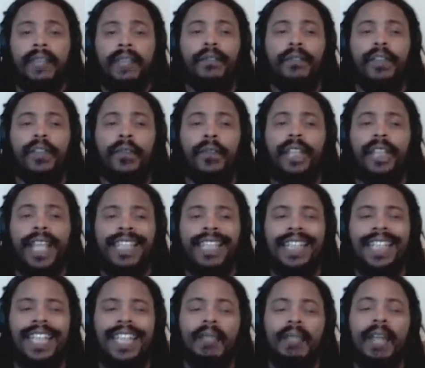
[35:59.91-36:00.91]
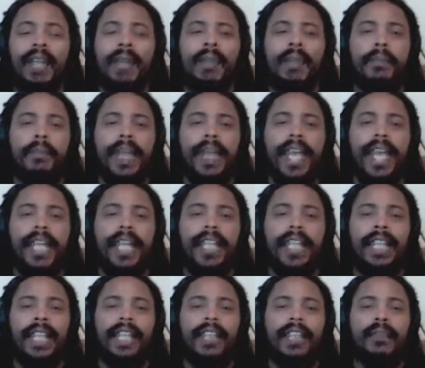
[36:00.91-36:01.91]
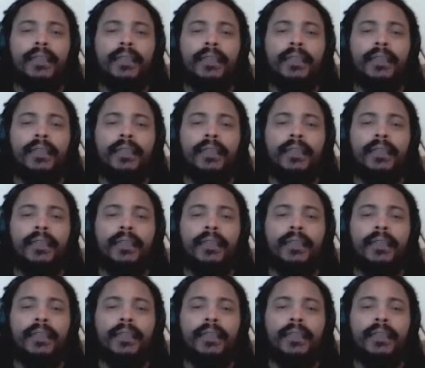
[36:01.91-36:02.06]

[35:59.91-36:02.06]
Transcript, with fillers: But if you would like to keep coming back and